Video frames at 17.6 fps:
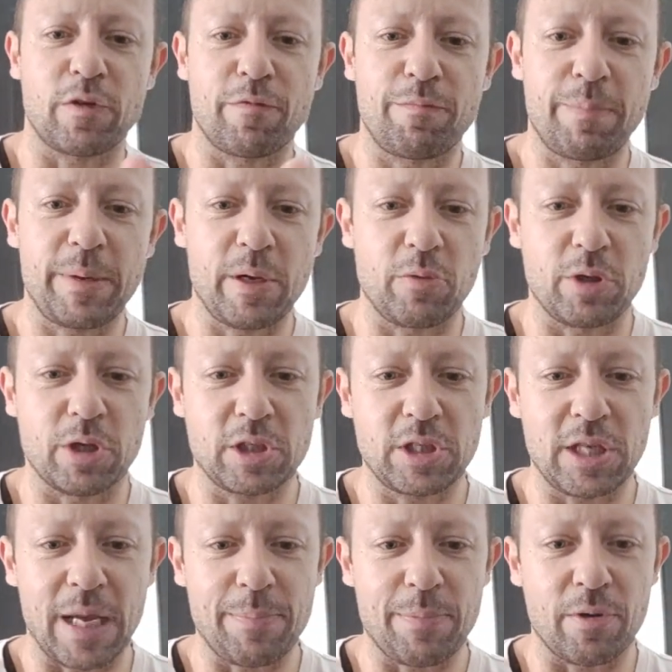I've peeled the
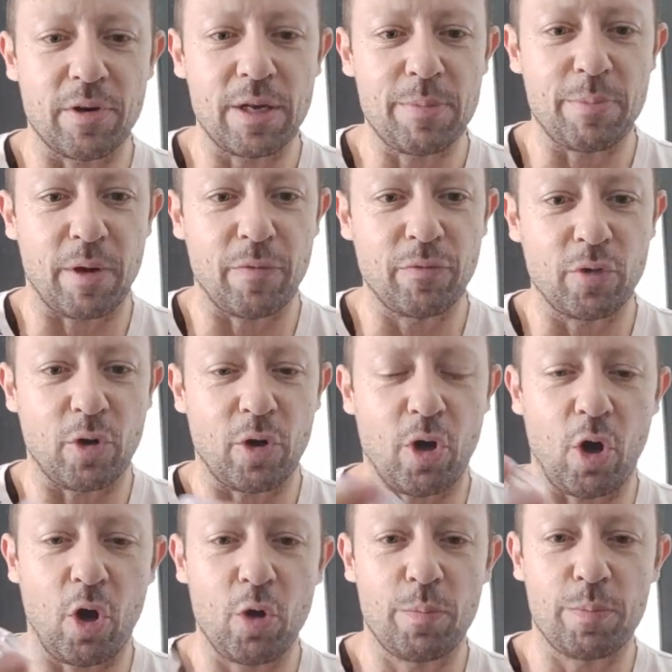tape already, but I've not
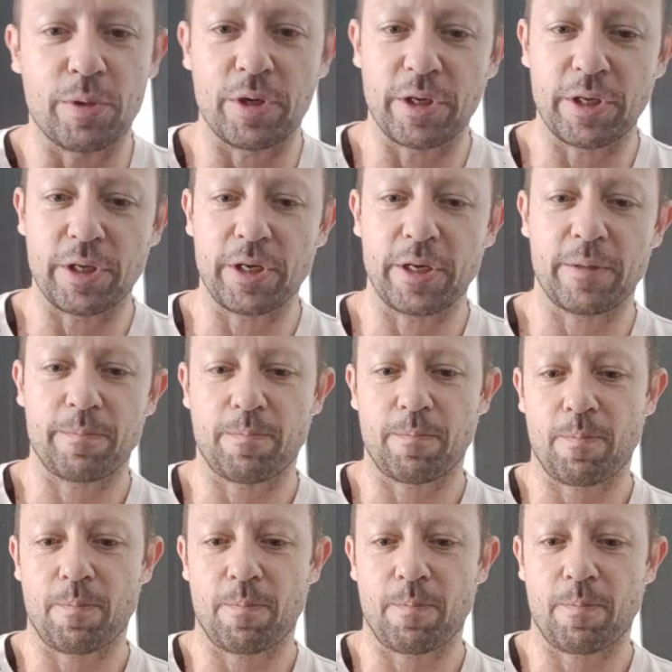opened it yet.